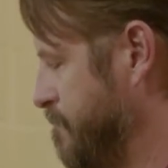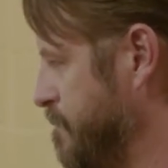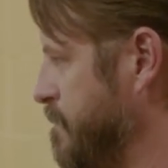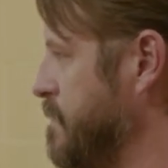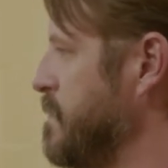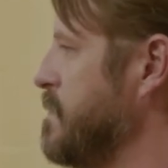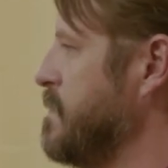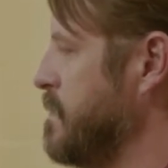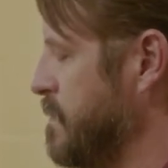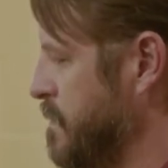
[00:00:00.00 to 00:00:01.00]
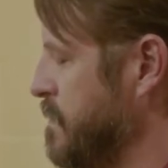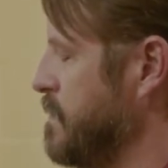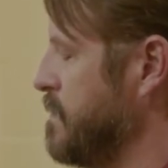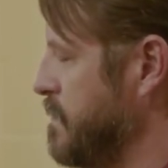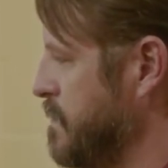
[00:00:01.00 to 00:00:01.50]

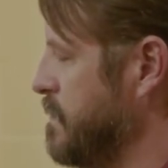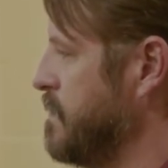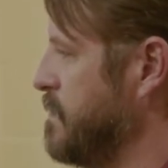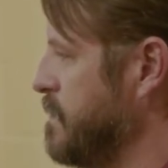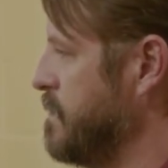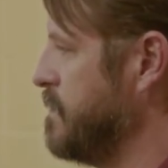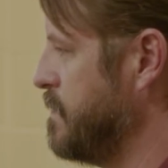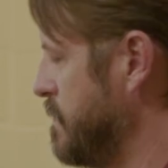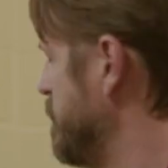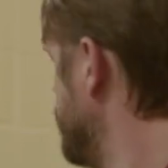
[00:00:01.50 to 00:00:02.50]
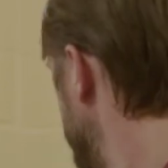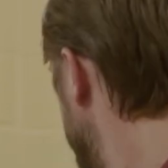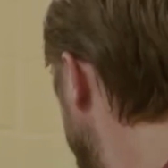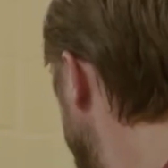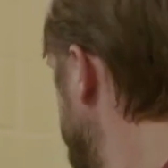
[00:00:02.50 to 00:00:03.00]

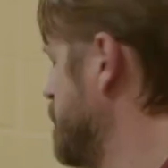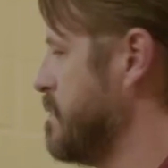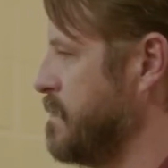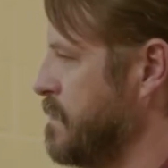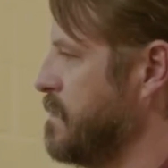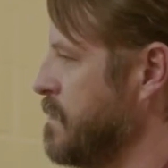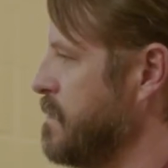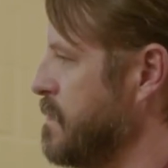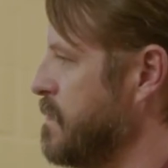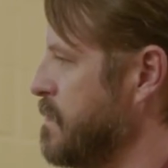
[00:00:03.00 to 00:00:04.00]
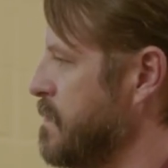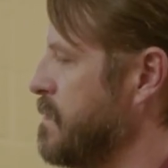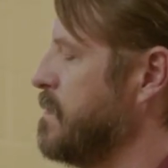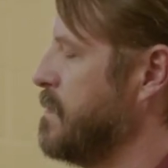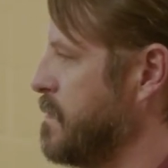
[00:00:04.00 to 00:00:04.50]

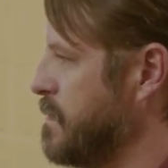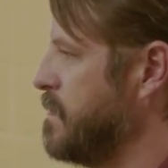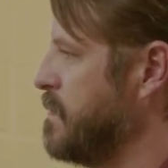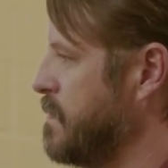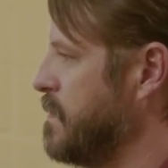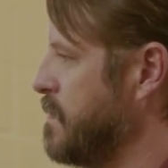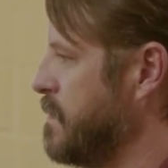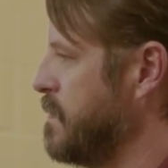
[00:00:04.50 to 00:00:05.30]
This person isn't speaking.